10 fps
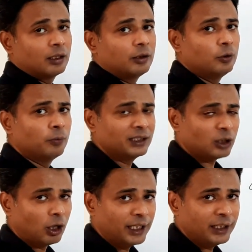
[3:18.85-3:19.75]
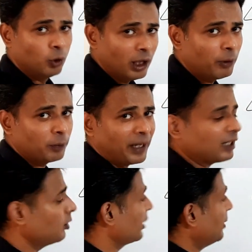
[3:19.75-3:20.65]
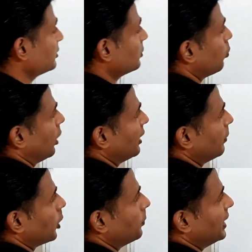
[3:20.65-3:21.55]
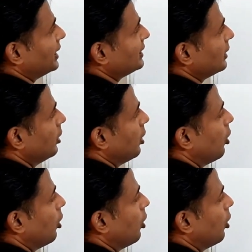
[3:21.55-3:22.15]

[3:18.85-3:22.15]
You must already know about parallelograms. What are the properties?